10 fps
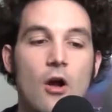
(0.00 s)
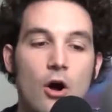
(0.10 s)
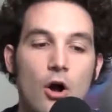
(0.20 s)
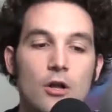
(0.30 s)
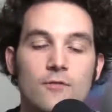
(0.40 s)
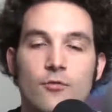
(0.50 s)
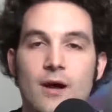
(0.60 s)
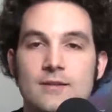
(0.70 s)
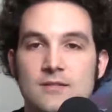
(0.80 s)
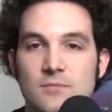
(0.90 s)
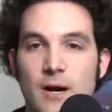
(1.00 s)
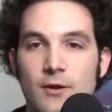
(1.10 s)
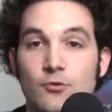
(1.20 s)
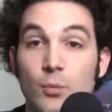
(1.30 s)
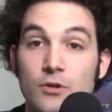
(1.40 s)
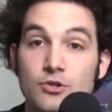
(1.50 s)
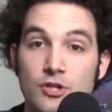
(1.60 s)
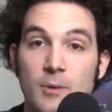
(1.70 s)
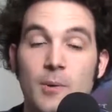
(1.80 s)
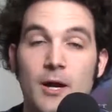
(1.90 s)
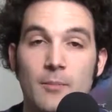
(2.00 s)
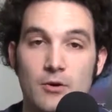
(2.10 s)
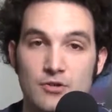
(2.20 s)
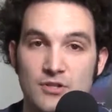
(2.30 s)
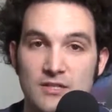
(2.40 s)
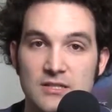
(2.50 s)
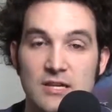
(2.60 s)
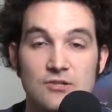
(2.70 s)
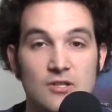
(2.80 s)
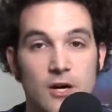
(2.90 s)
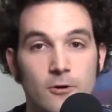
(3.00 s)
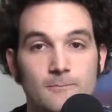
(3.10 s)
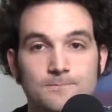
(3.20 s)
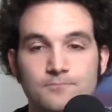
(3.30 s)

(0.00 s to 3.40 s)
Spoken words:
All of Verizon's models will ship on March 16th, so